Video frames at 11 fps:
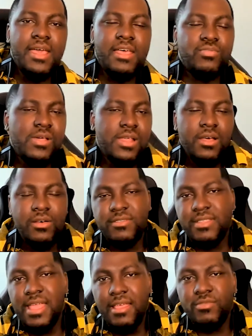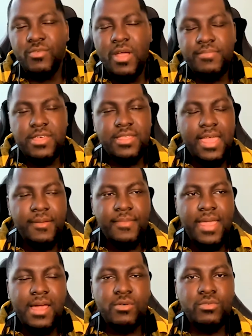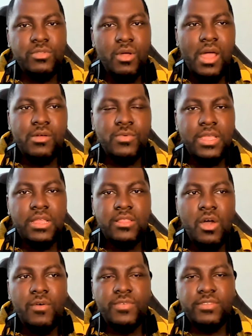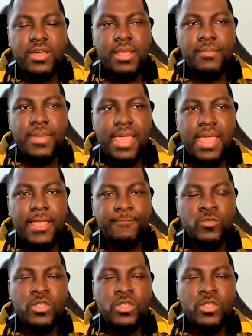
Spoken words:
It's one of those things where I'm just like, man, I don't really know if it's gonna be